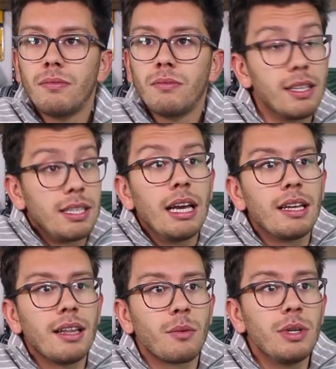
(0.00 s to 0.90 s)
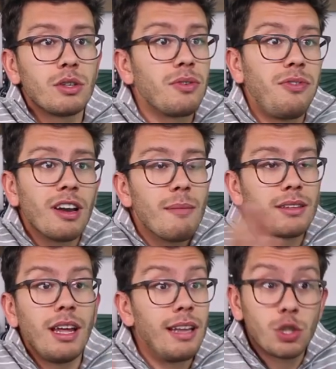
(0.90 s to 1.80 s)
That's it. Like, we just
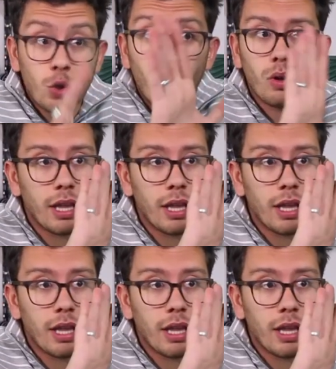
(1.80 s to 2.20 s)
fundamentally, and that's cool.